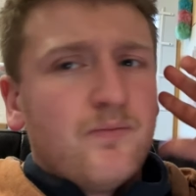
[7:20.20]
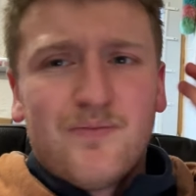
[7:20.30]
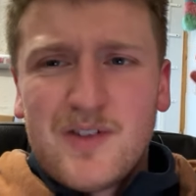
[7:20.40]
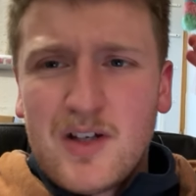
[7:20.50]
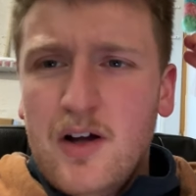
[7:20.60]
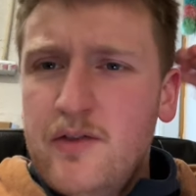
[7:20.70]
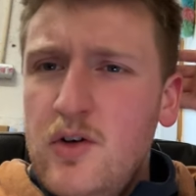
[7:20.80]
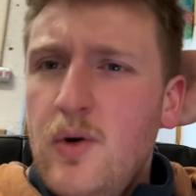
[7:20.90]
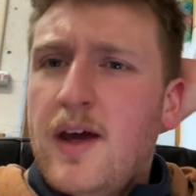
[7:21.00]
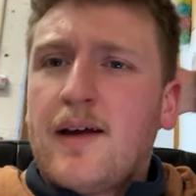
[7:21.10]
it's kind of
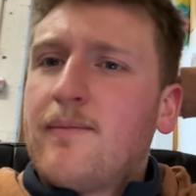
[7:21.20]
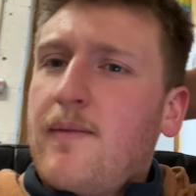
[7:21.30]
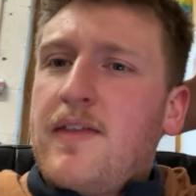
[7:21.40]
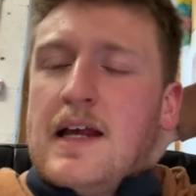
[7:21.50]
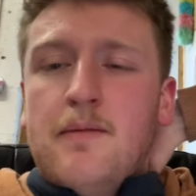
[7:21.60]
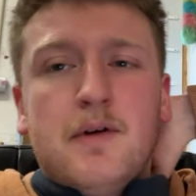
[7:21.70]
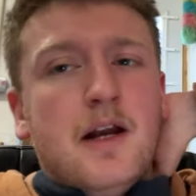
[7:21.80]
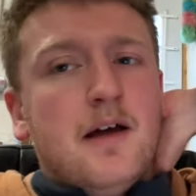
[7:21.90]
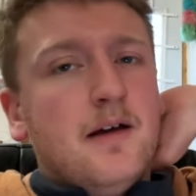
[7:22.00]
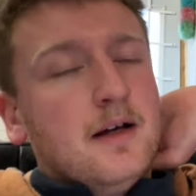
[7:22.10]
annoying. I think I'm going
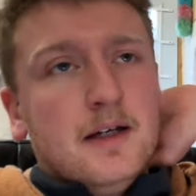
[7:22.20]
to